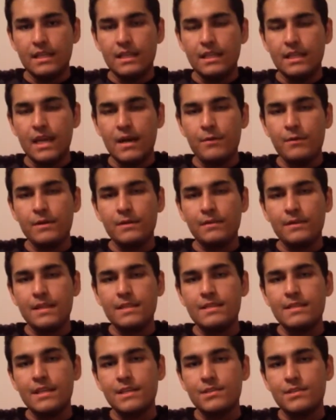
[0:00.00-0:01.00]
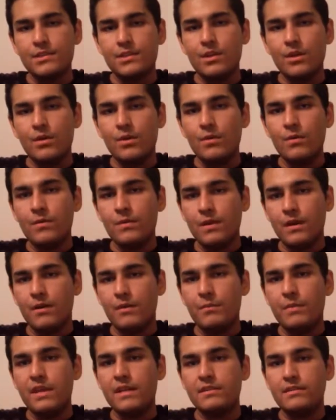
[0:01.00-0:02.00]
Now let's get to know
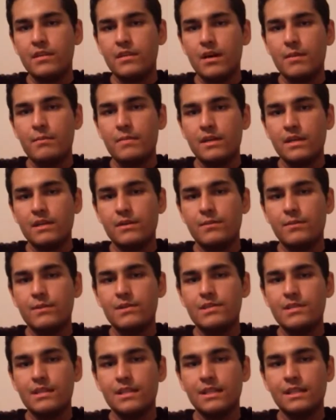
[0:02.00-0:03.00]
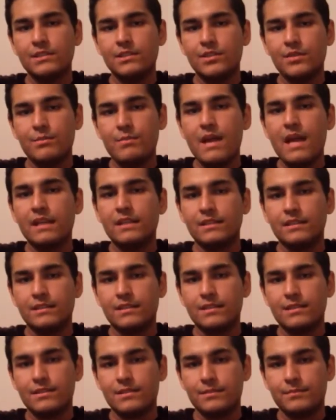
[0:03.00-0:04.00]
our main topic, which is
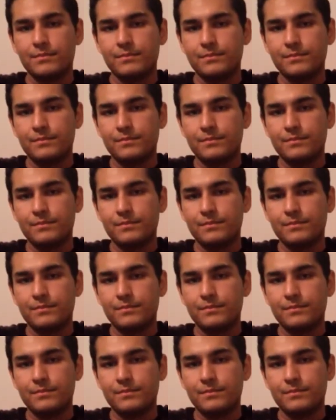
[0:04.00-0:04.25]
electromagnetism.